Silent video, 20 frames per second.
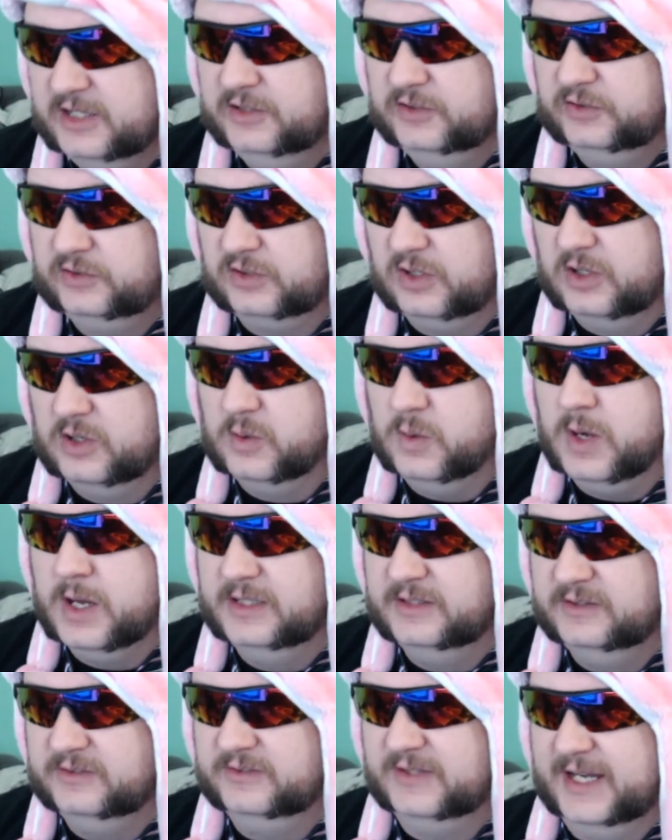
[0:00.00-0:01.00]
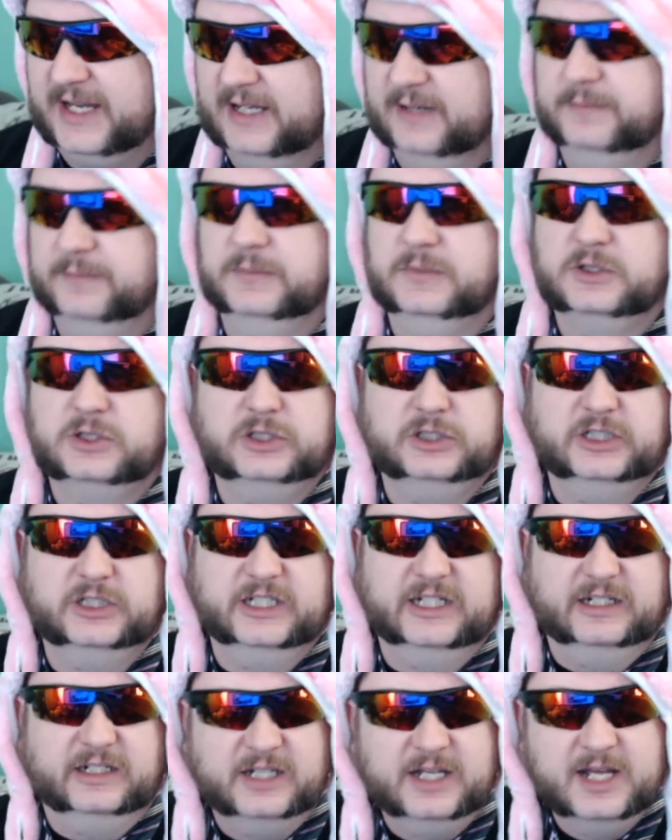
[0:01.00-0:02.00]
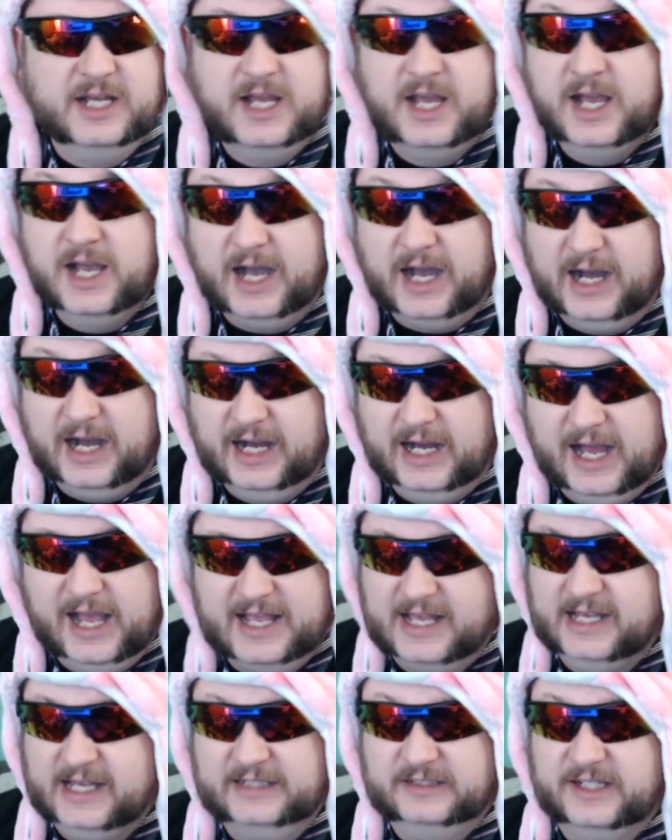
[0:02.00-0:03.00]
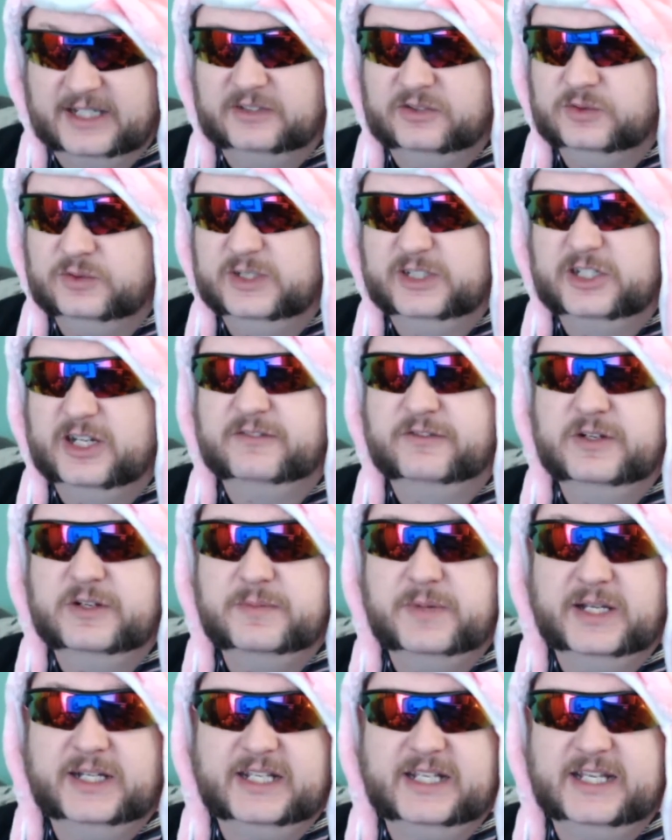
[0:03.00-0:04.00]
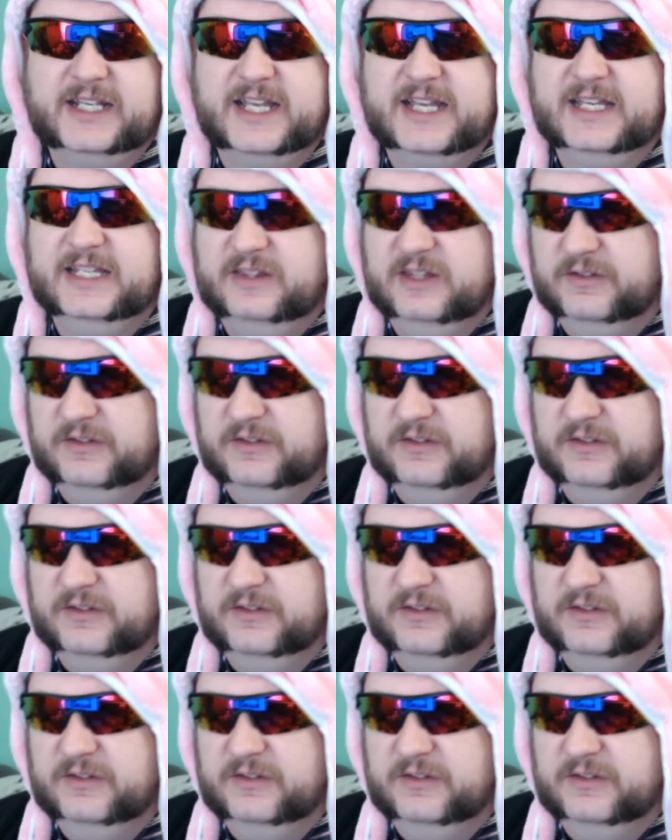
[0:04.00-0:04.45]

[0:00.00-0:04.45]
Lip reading: so damn good. And I'd like to wish everybody in the